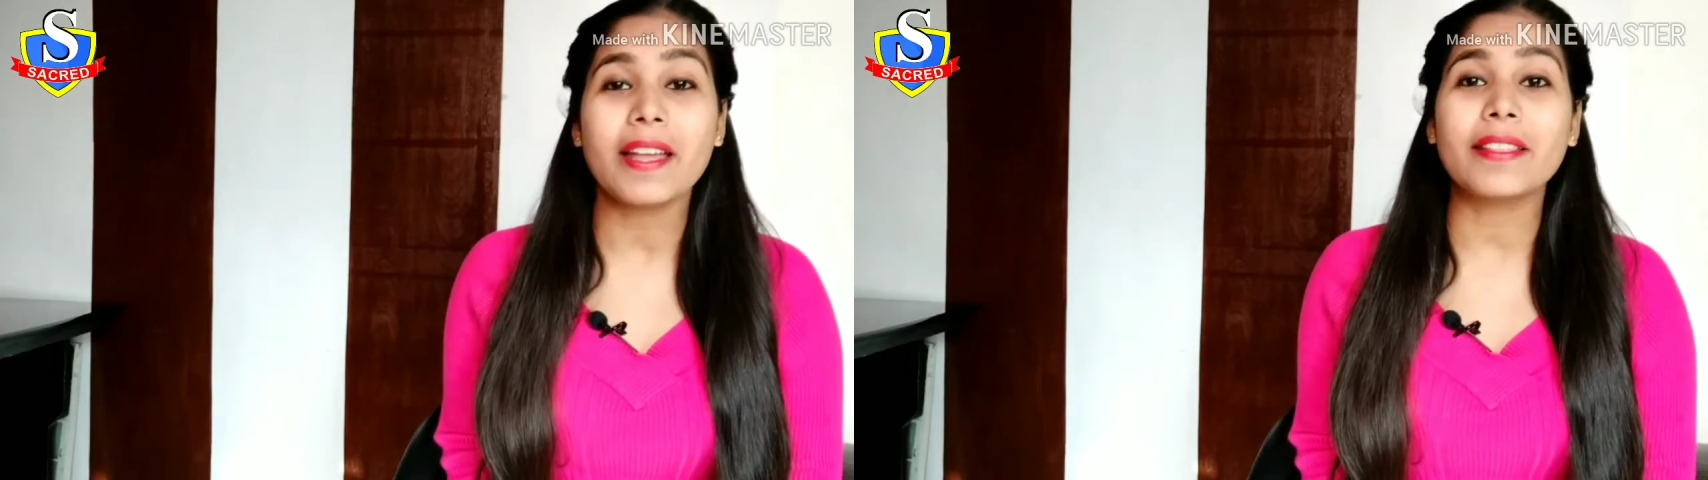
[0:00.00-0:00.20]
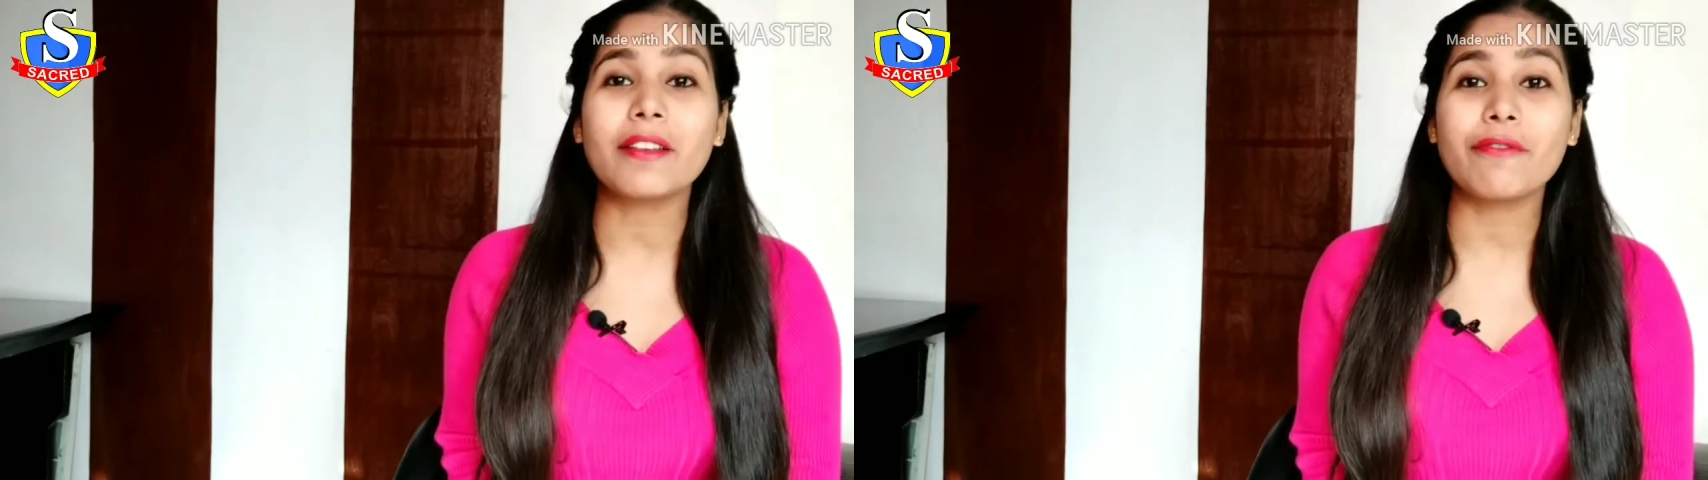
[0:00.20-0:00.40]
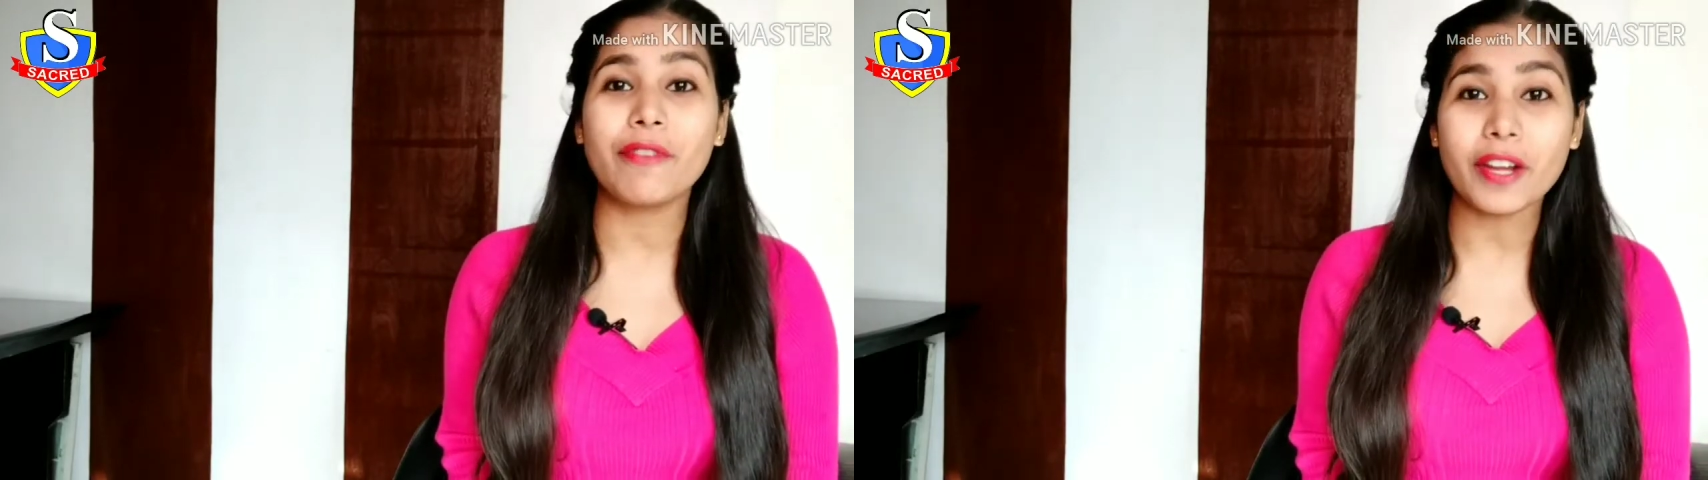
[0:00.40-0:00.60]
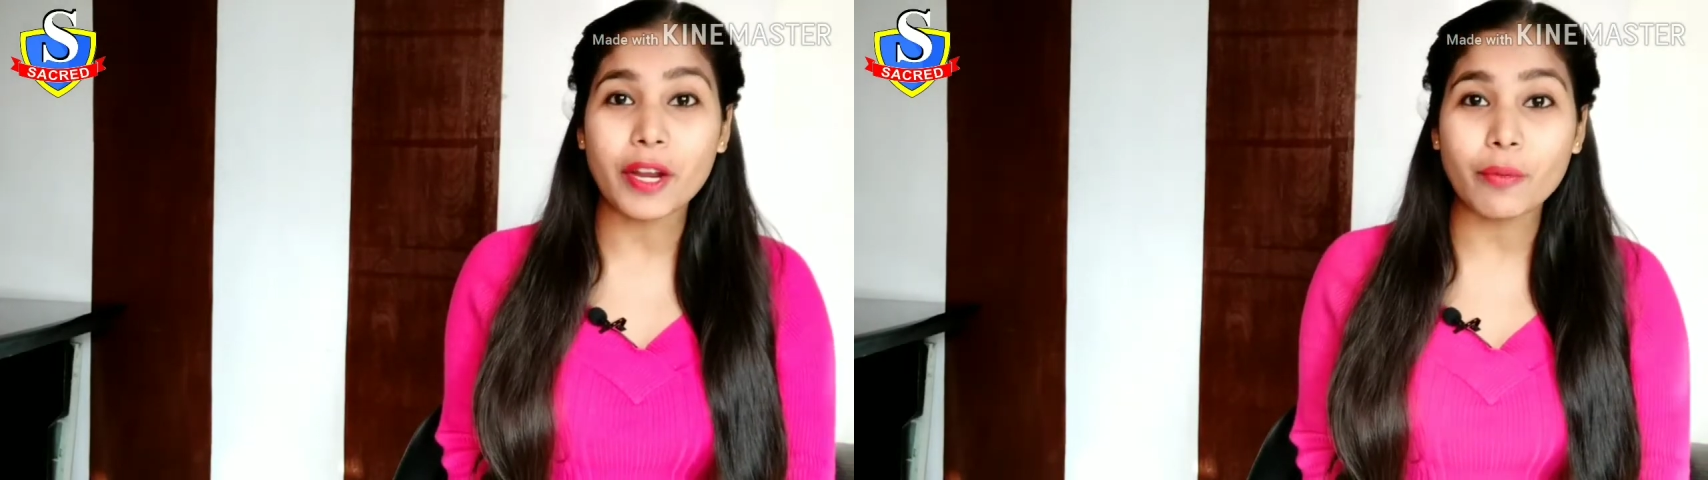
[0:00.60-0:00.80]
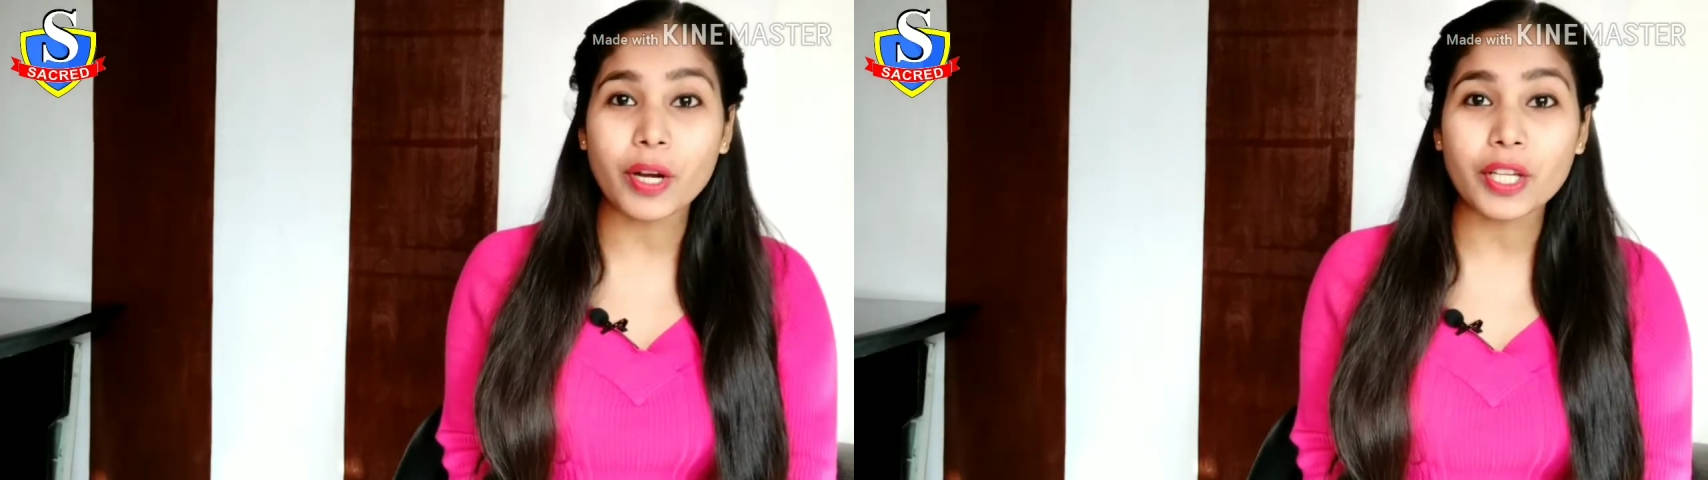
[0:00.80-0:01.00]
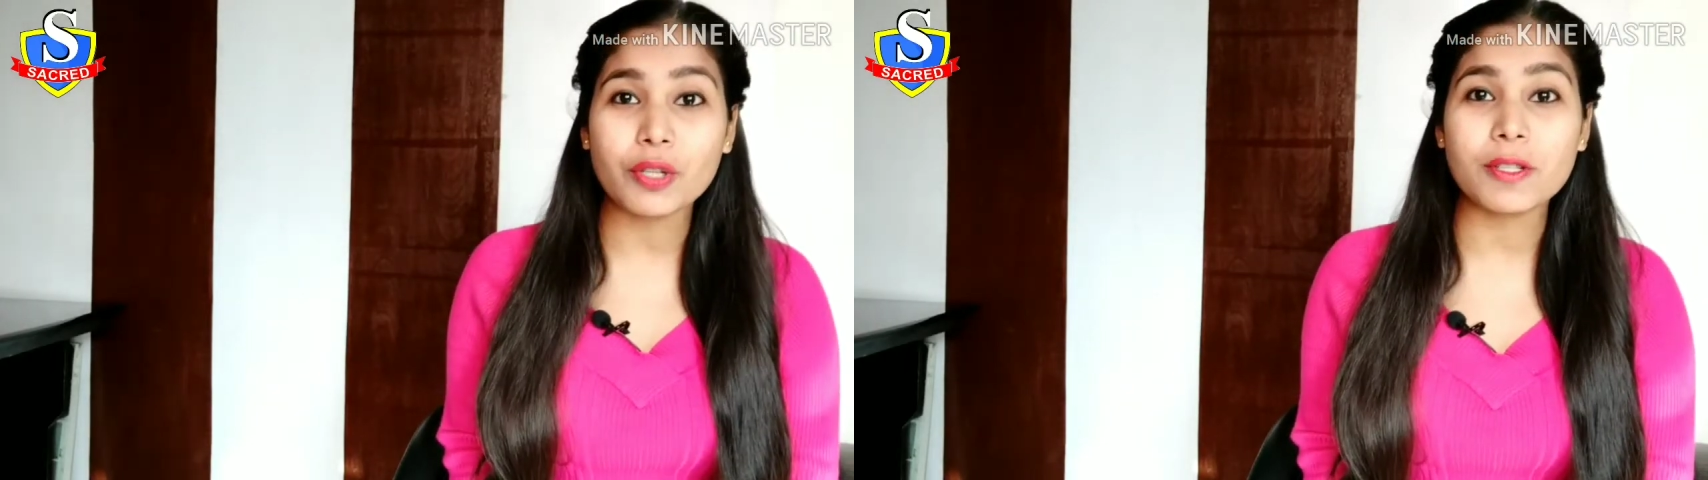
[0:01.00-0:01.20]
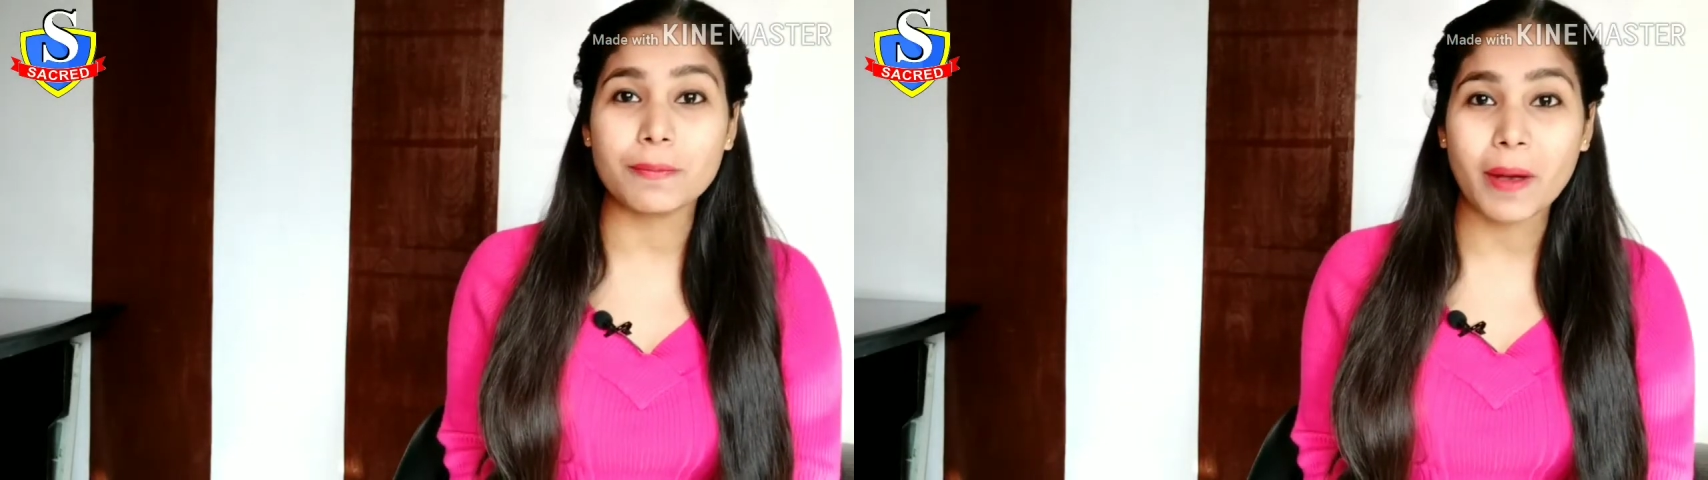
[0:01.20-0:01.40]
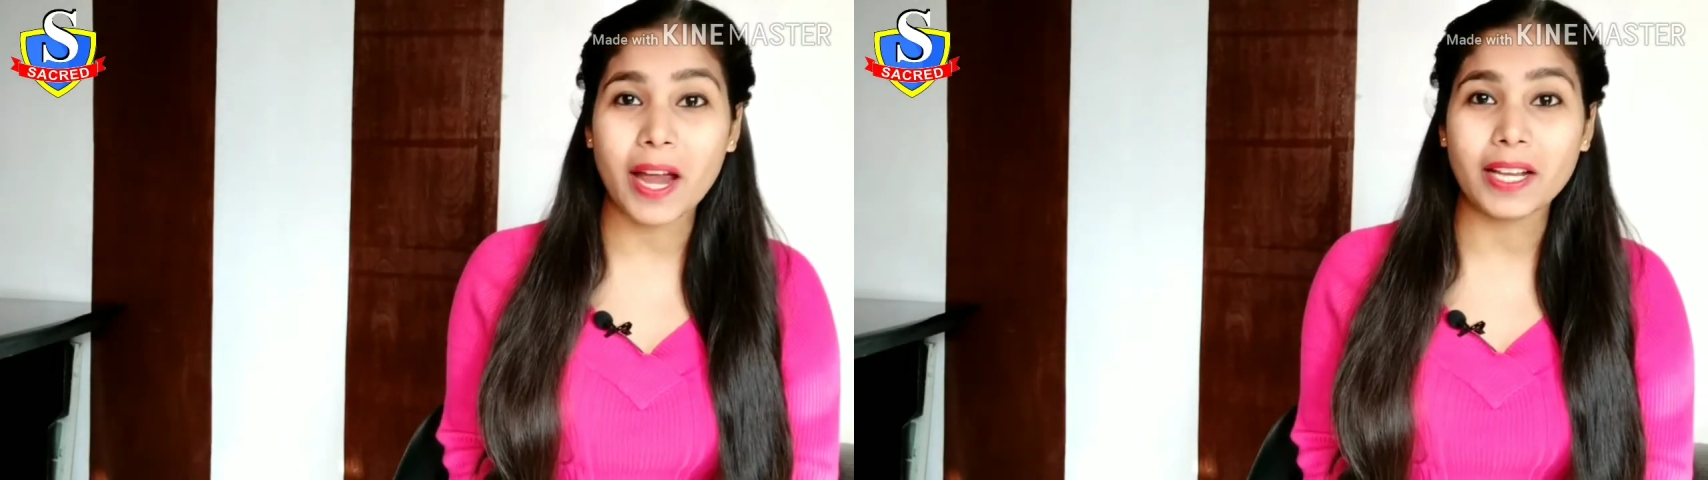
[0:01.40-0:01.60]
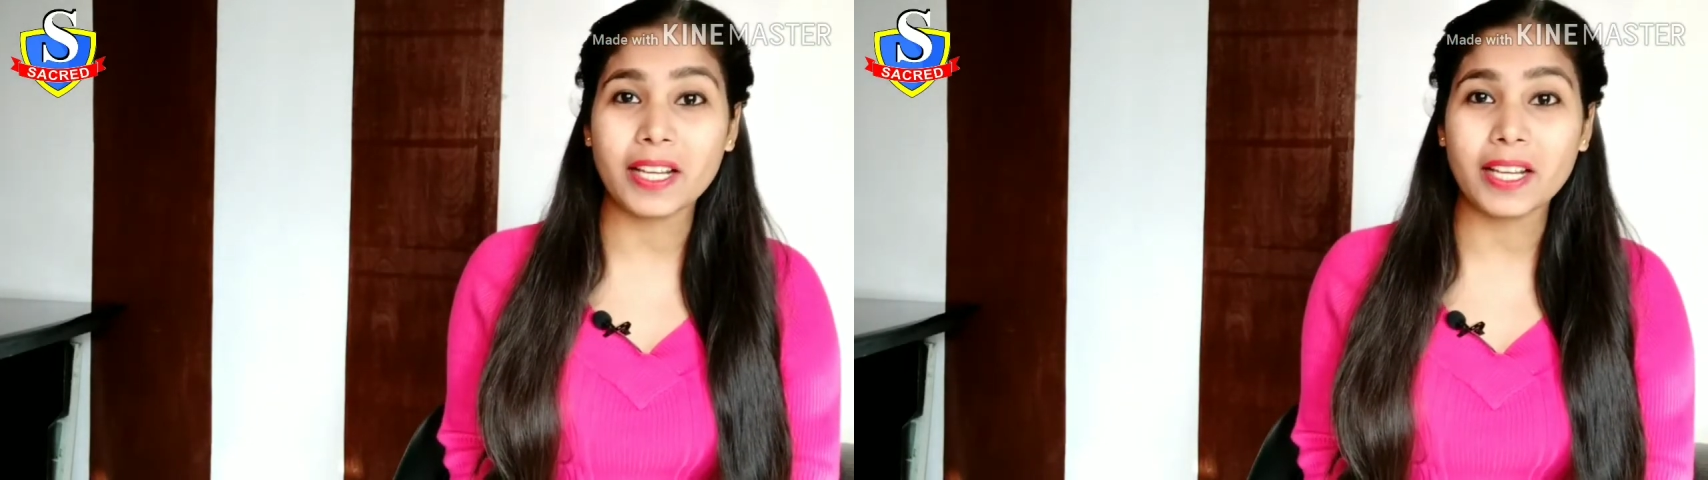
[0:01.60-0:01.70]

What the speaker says: that whenever you smile,